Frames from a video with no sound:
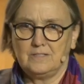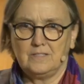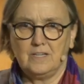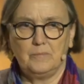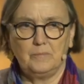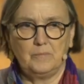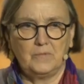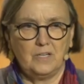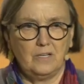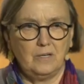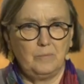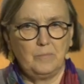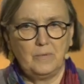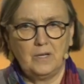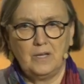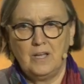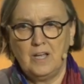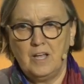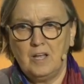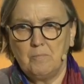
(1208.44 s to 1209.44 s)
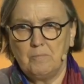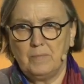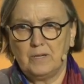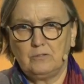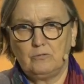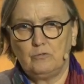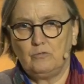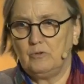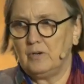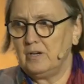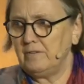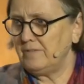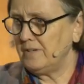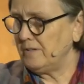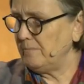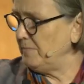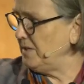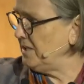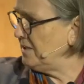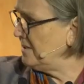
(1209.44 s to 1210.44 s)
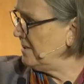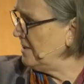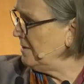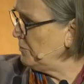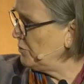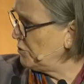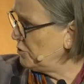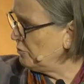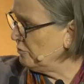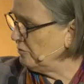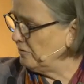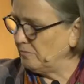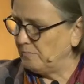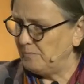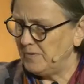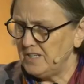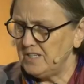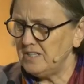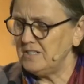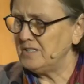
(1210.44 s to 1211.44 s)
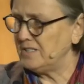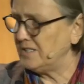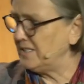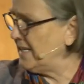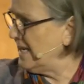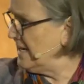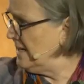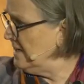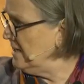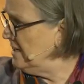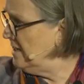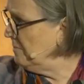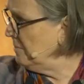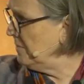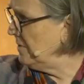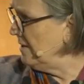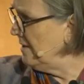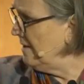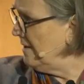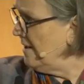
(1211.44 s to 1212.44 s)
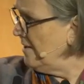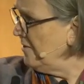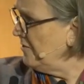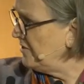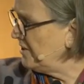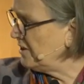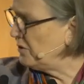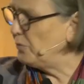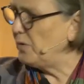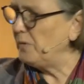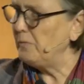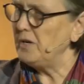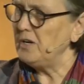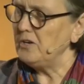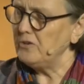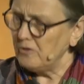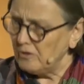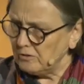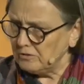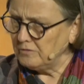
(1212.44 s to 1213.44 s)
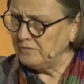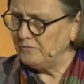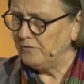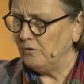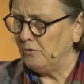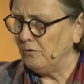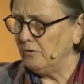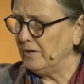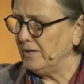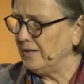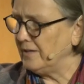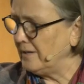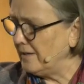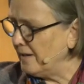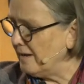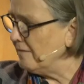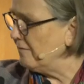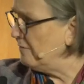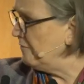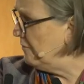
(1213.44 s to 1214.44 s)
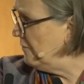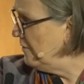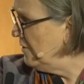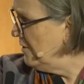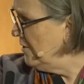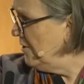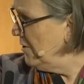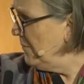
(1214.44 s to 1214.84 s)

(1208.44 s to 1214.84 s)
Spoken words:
the same time, but whoever meets him soon, please tell him that we will not fall in love